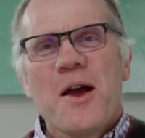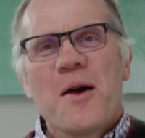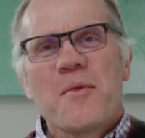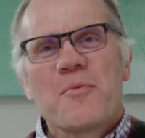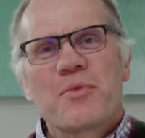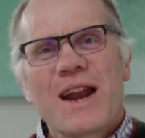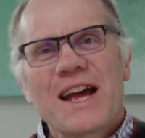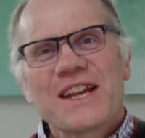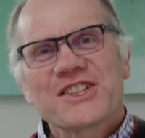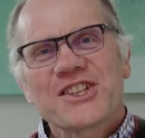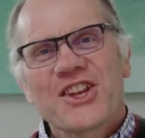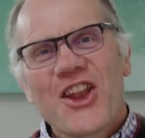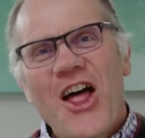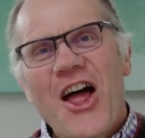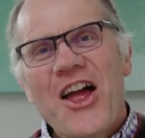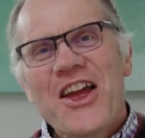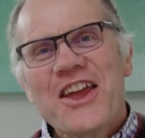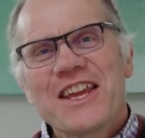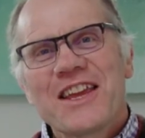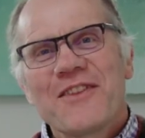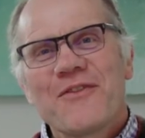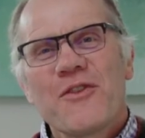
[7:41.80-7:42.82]
Press
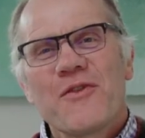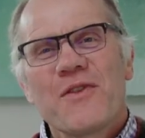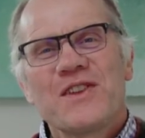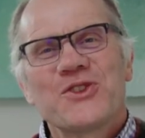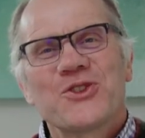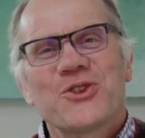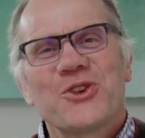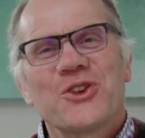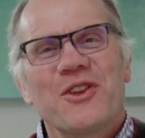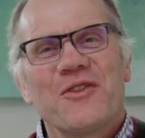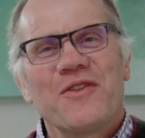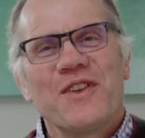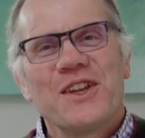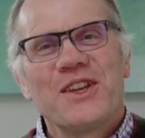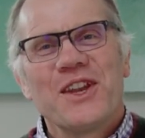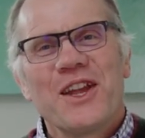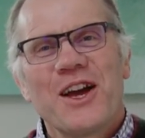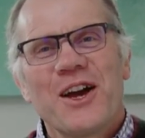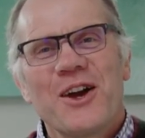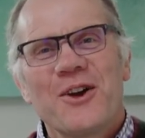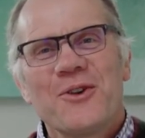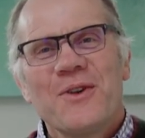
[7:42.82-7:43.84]
like if you've enjoyed the
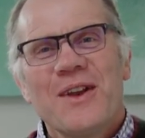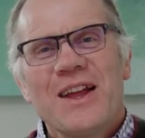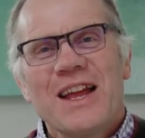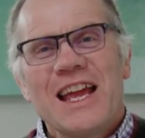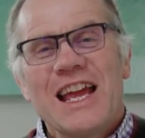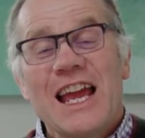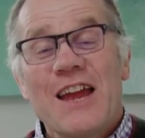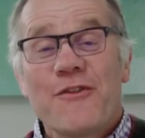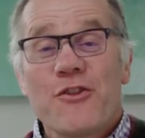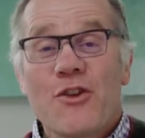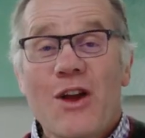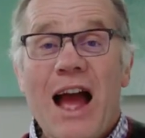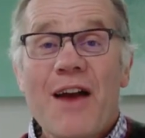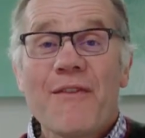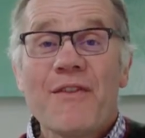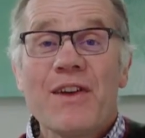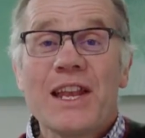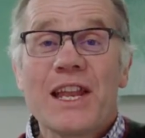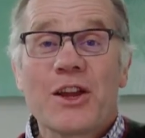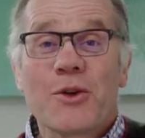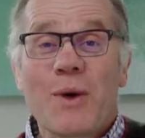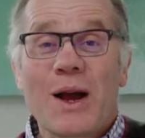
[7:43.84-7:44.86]
video. If you have
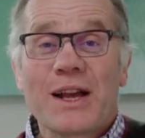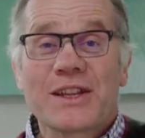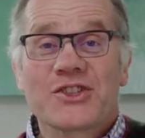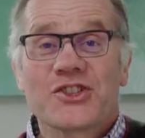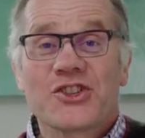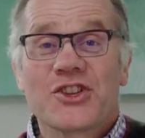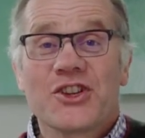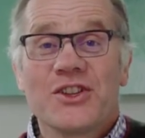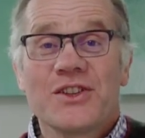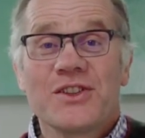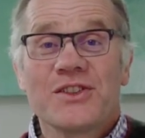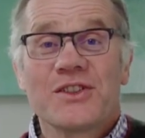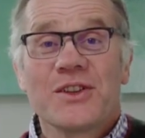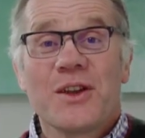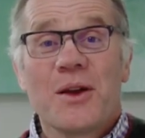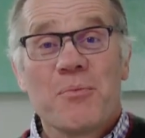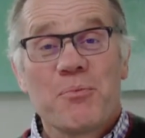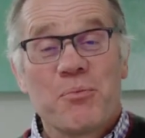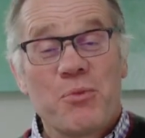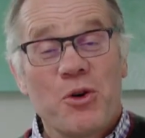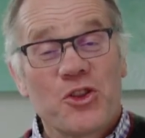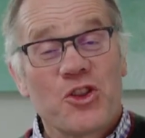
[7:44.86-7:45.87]
any questions,
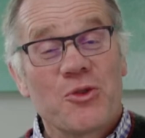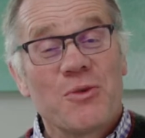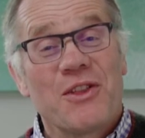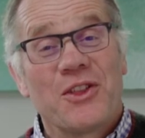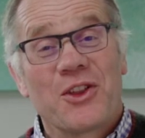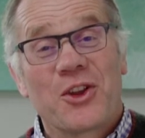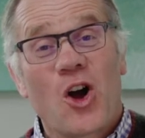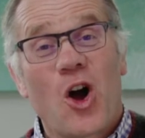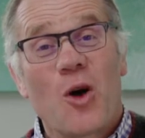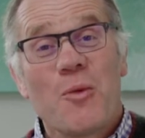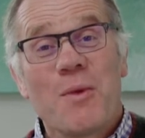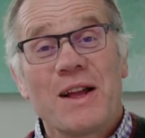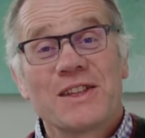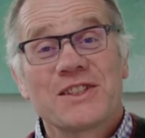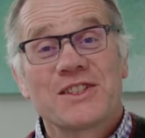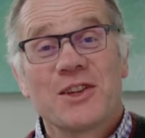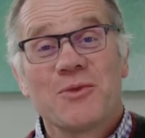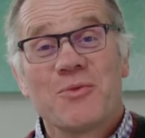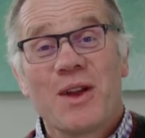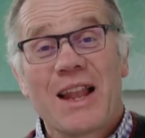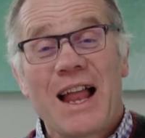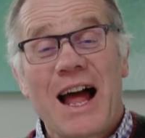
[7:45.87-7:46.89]
put them in the
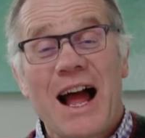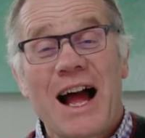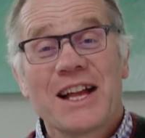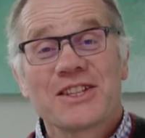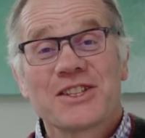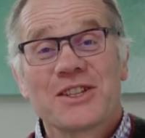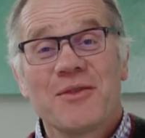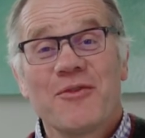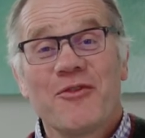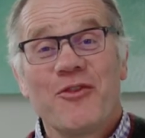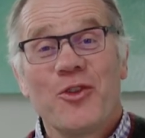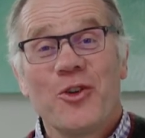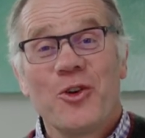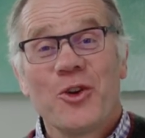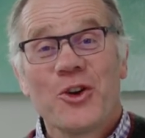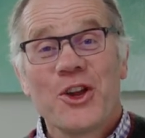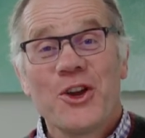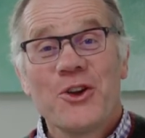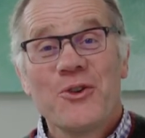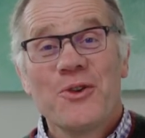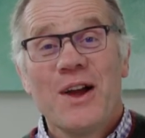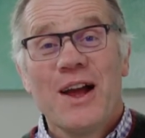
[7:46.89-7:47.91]
comments and we'll answer them for
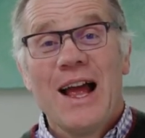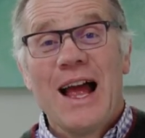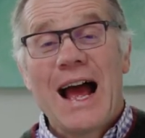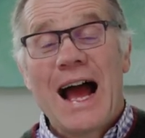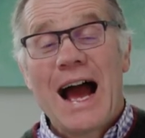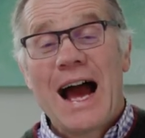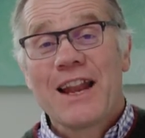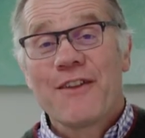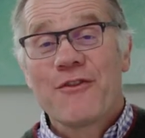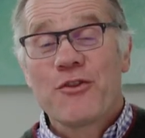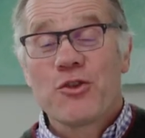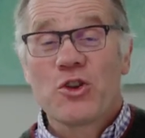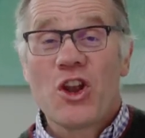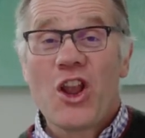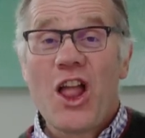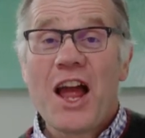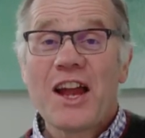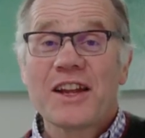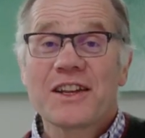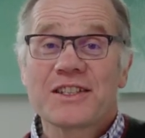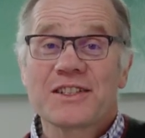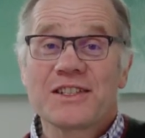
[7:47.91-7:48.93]
you. And if you'd
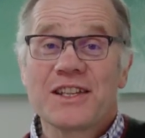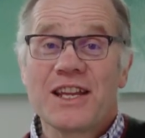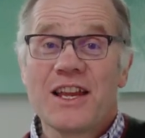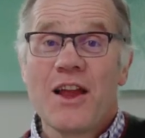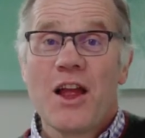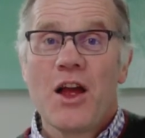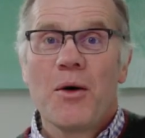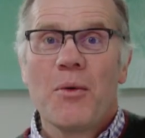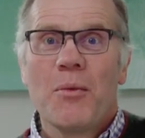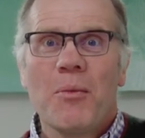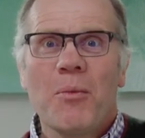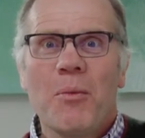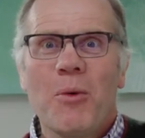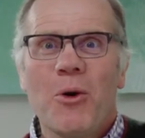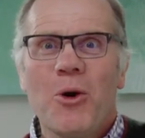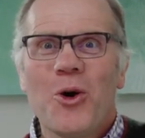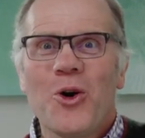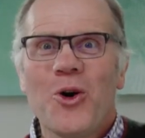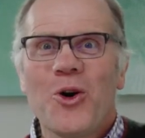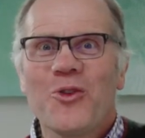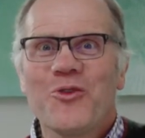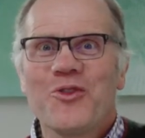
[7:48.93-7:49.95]
like to see
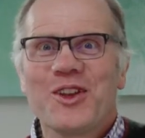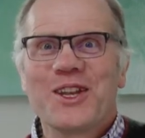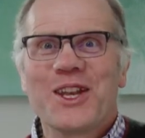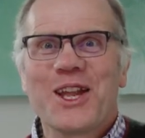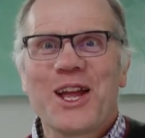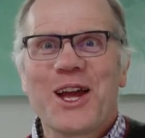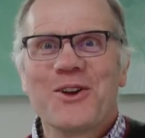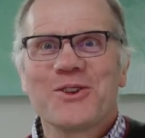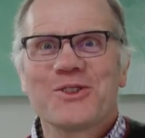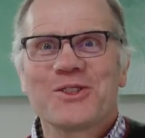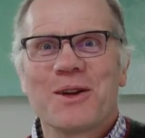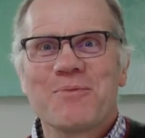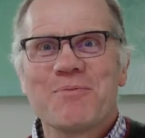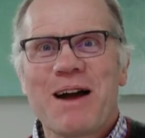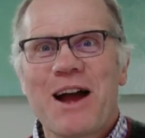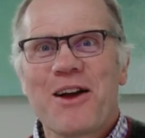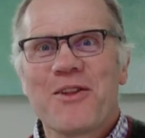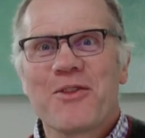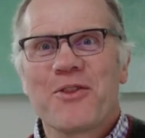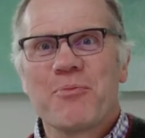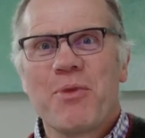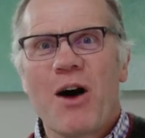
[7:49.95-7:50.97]
more videos
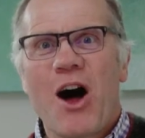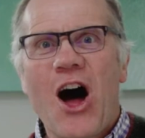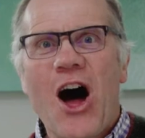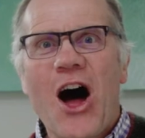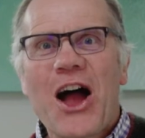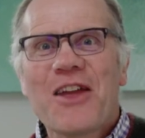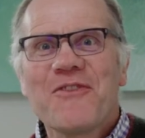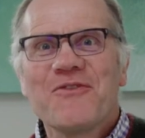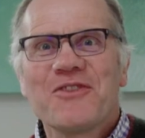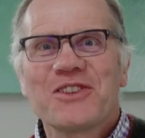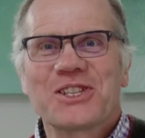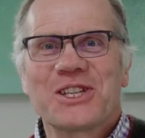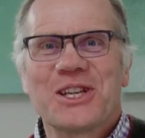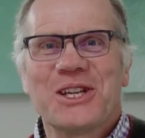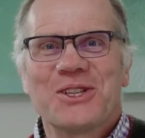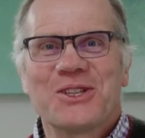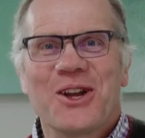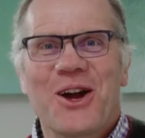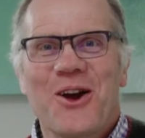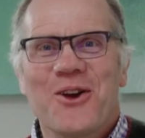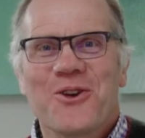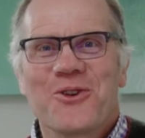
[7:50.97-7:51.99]
about behind the
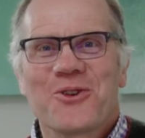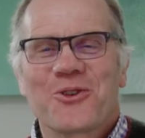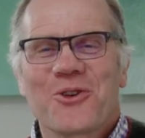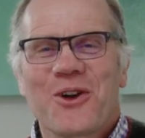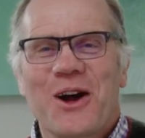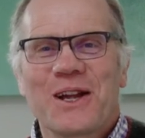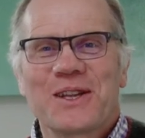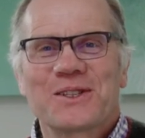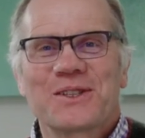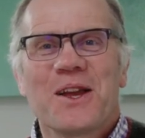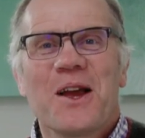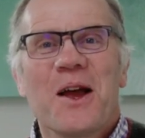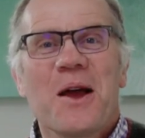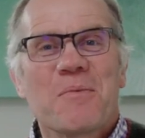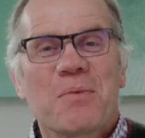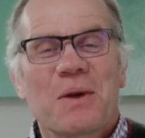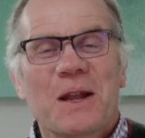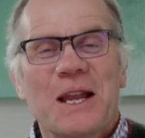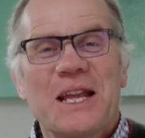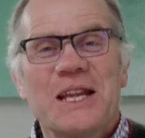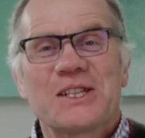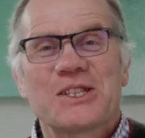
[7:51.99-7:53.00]
scenes at Oakwrights,
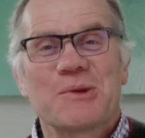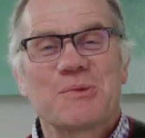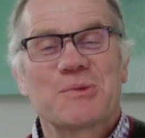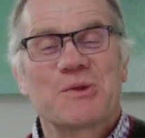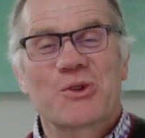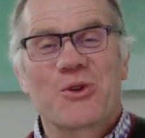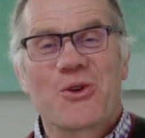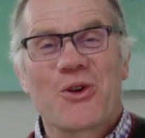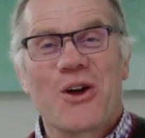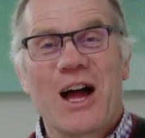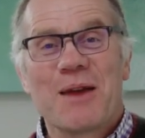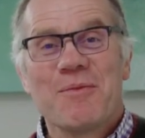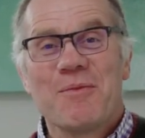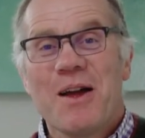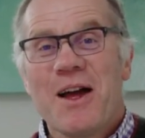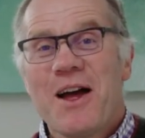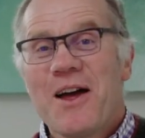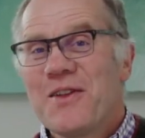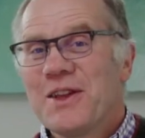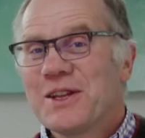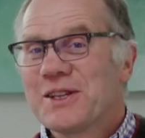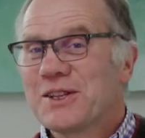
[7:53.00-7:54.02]
please subscribe.
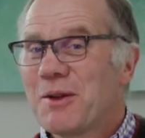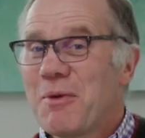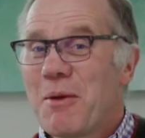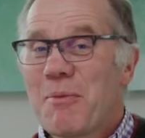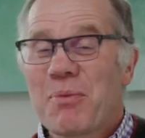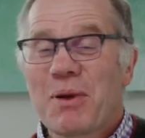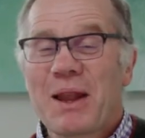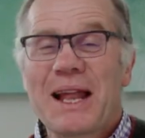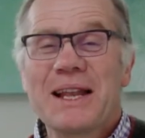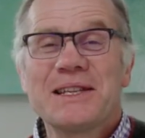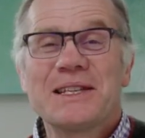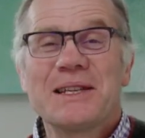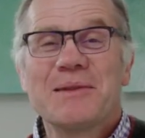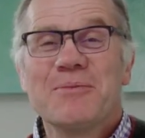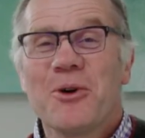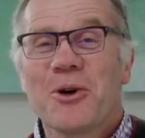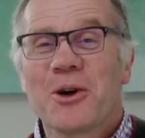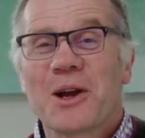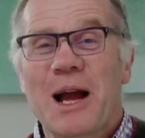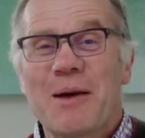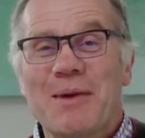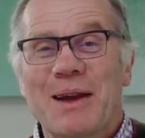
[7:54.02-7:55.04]
There's going to be plenty
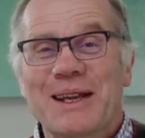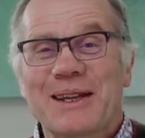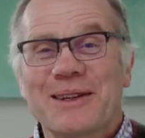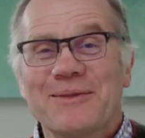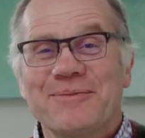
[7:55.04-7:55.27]
more coming.